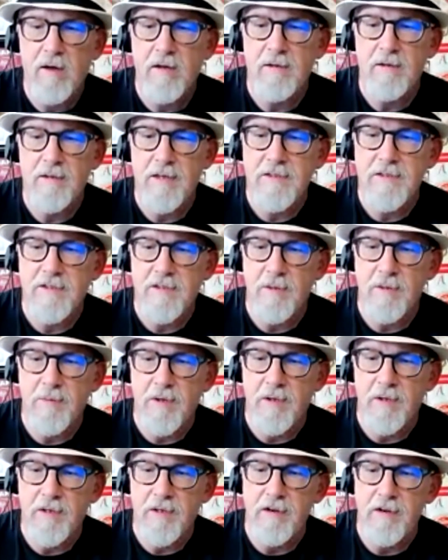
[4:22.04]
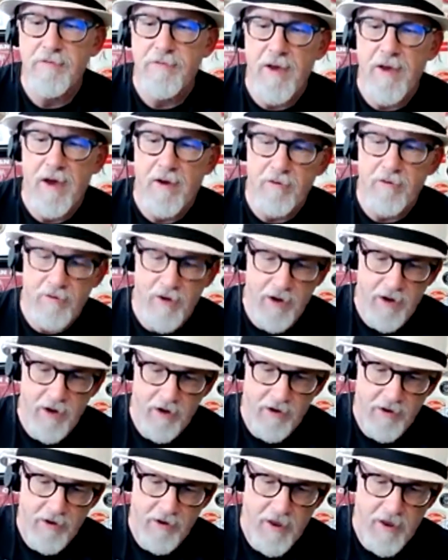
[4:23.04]
let some of the leaf out
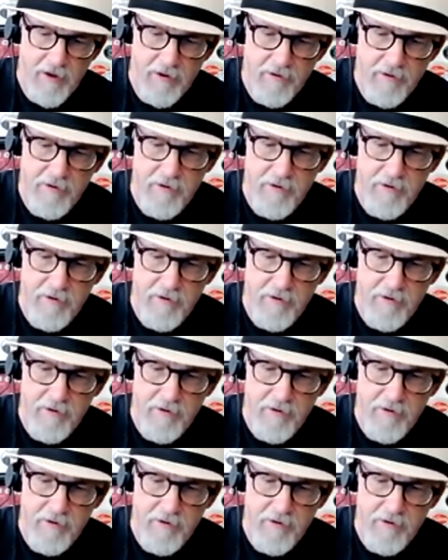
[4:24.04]
right in there.